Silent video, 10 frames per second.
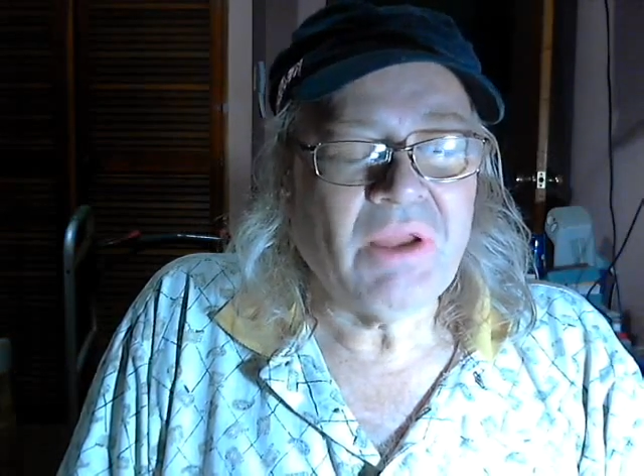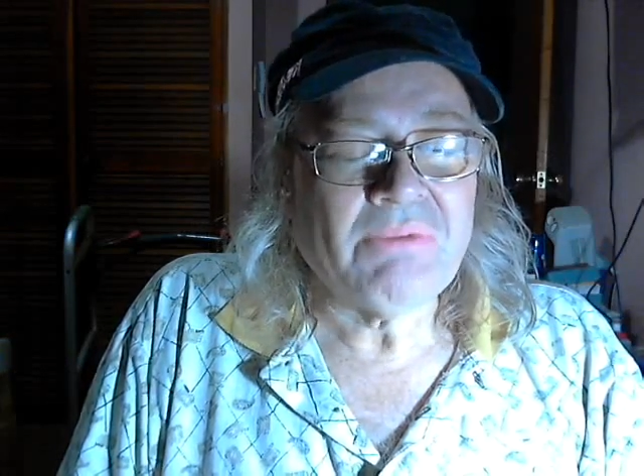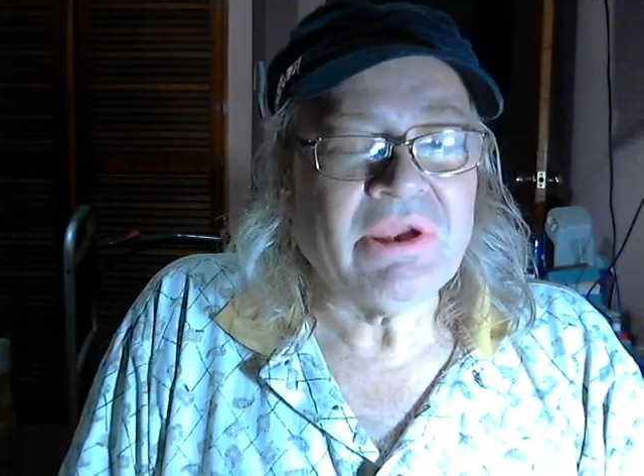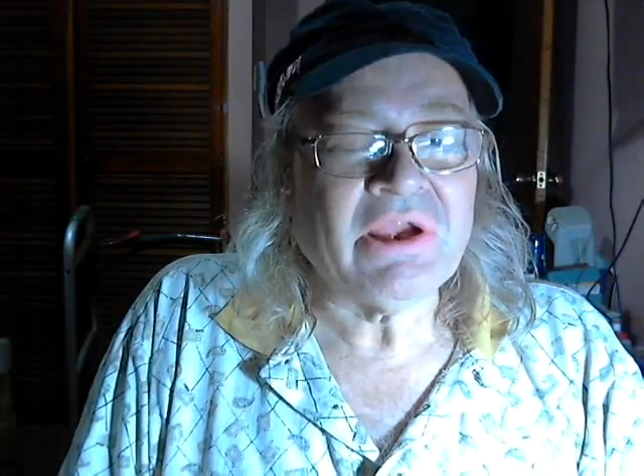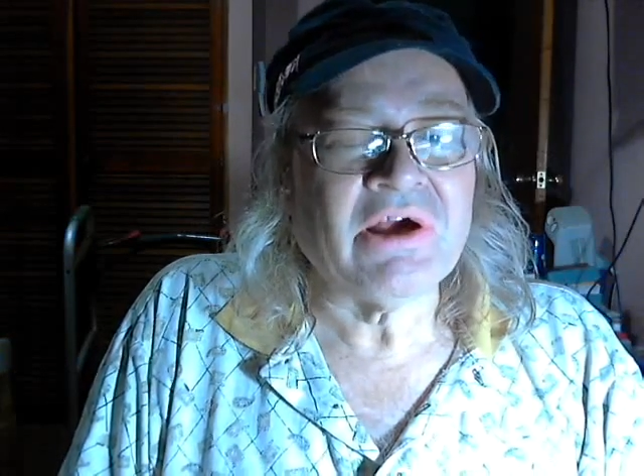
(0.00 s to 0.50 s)

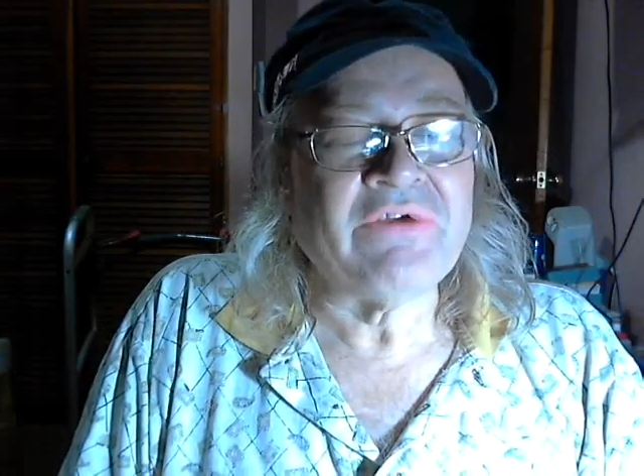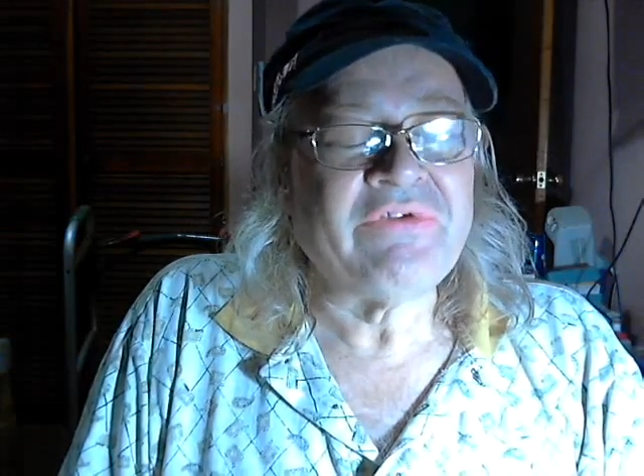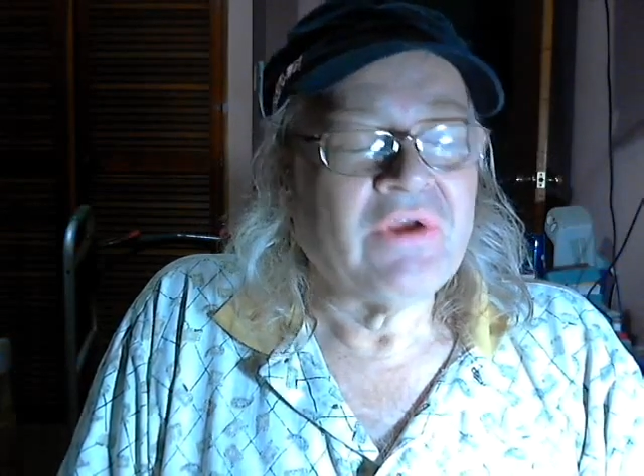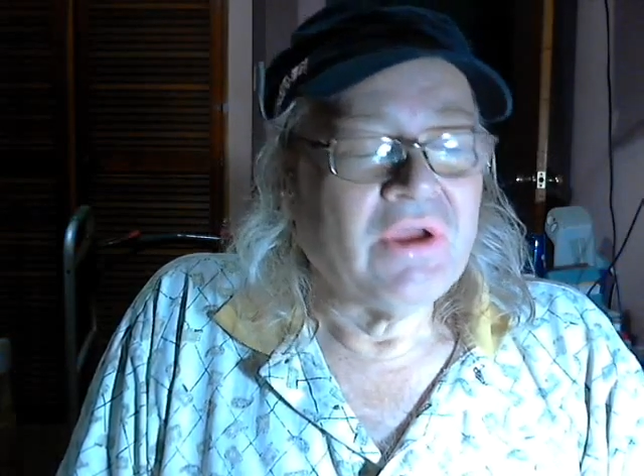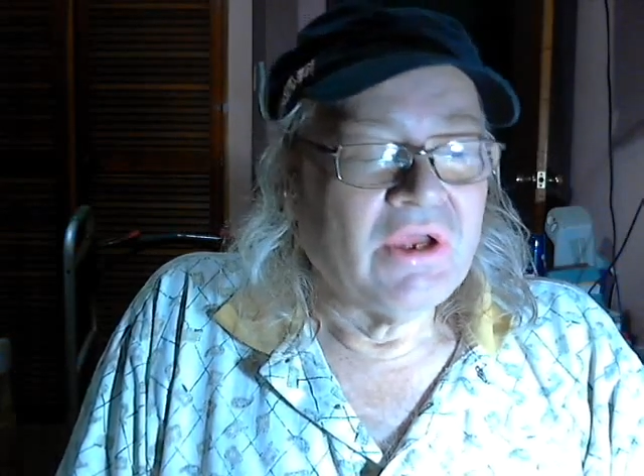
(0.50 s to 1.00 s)
because
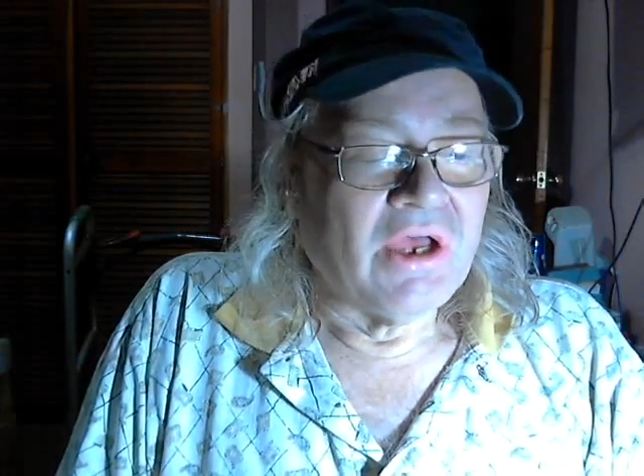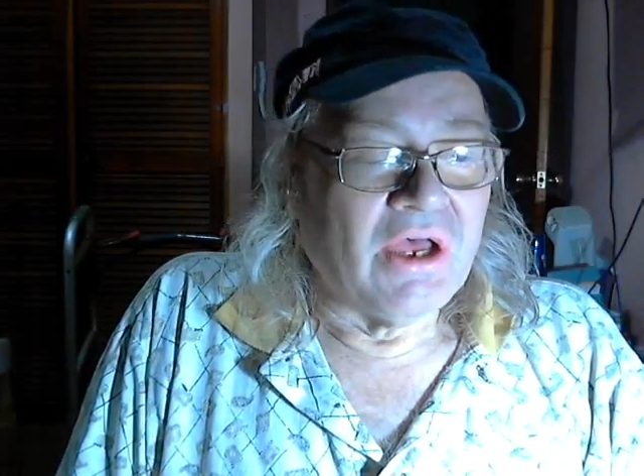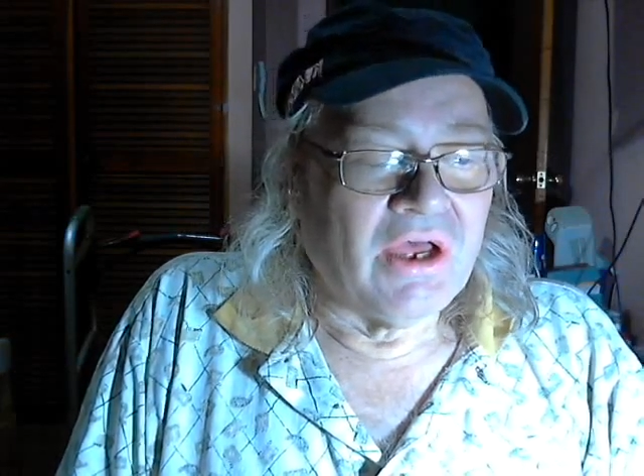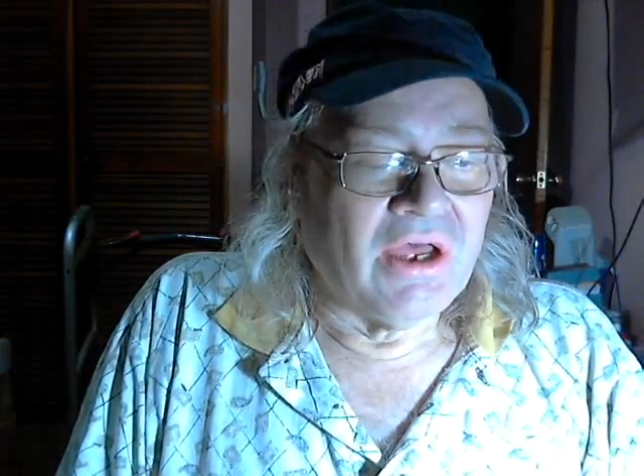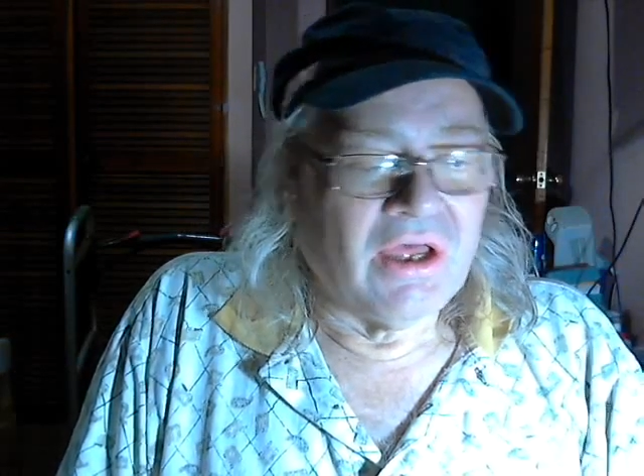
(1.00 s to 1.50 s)

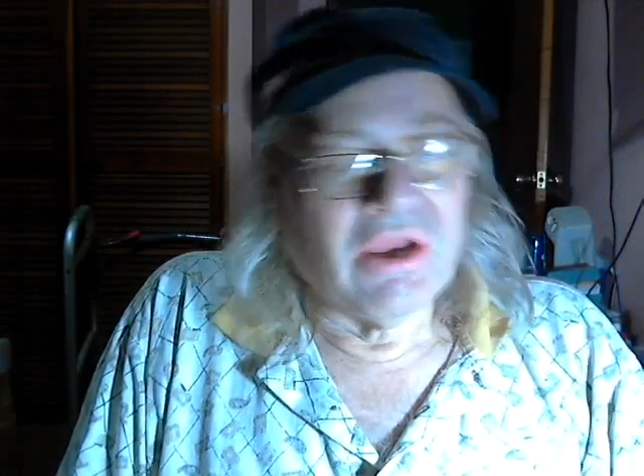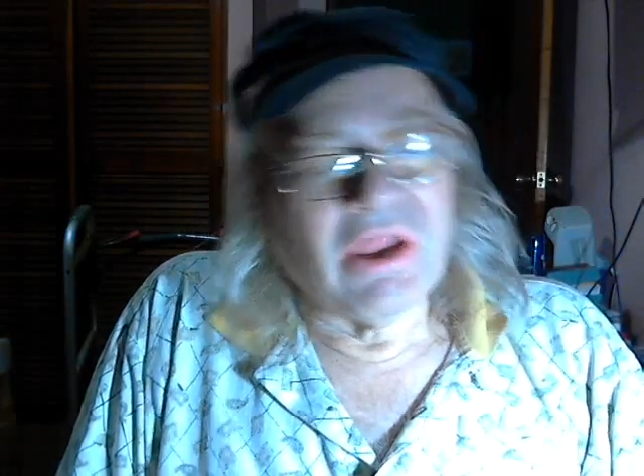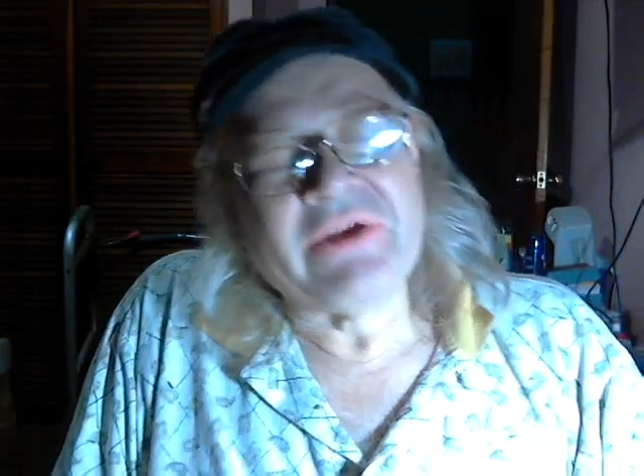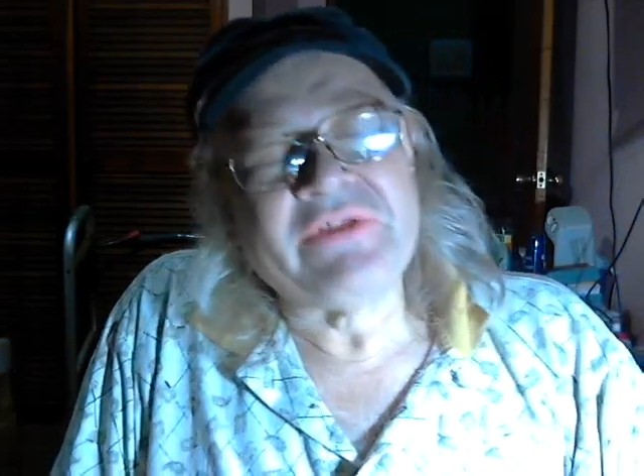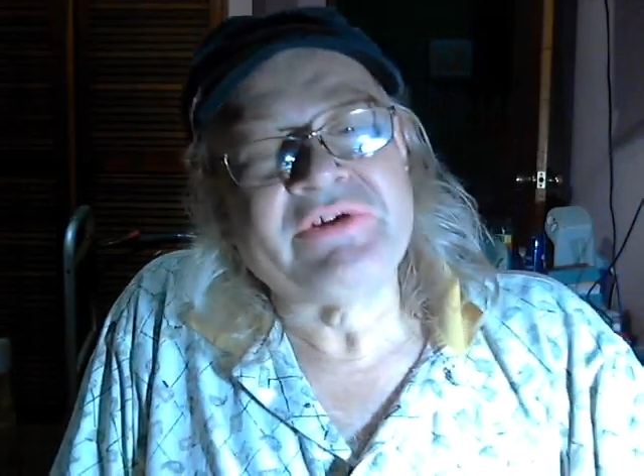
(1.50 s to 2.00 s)
a
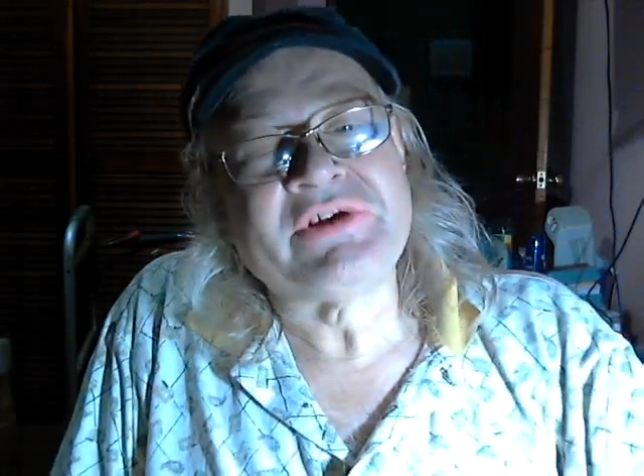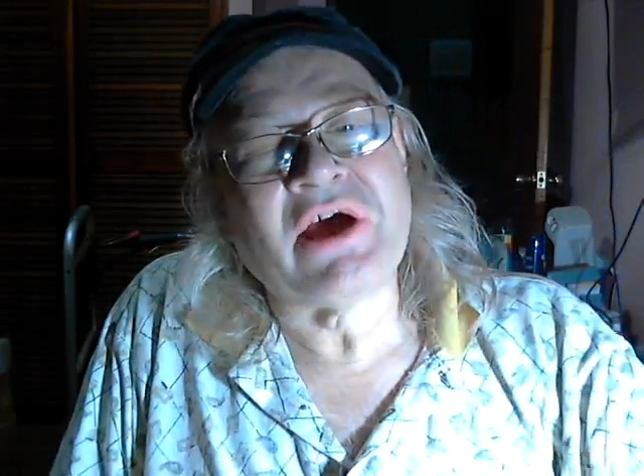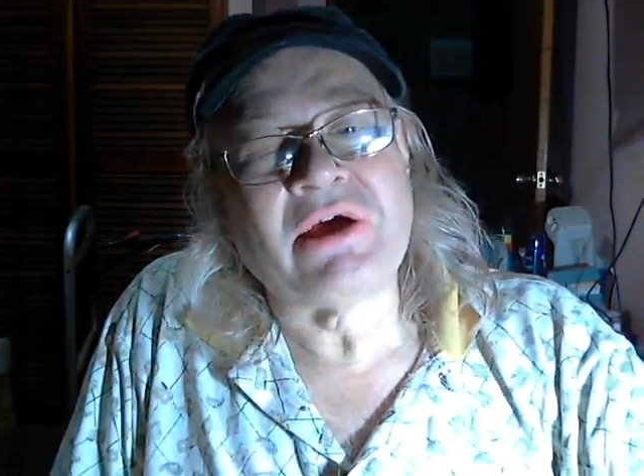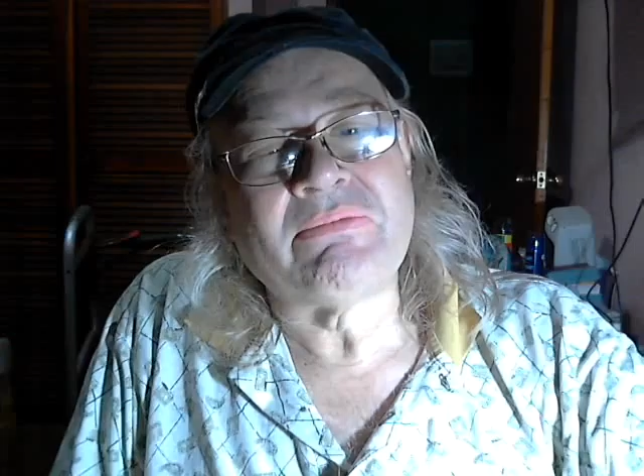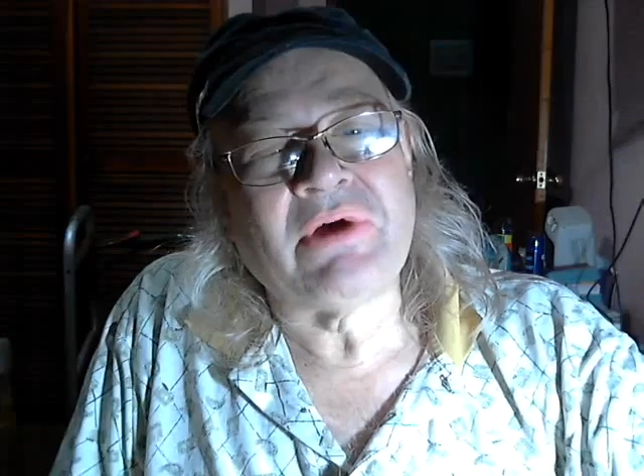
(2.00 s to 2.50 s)
lot of the
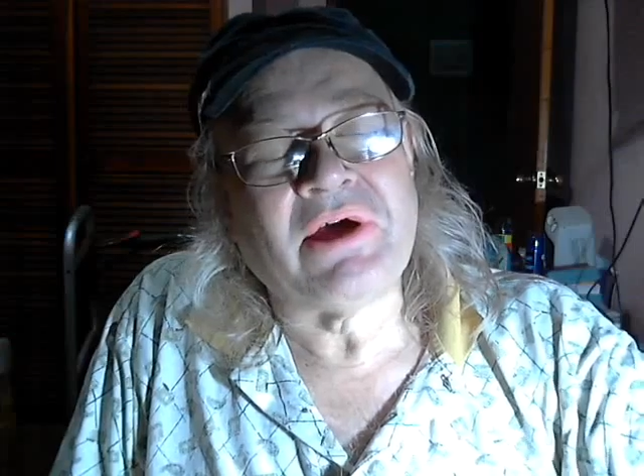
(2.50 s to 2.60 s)
time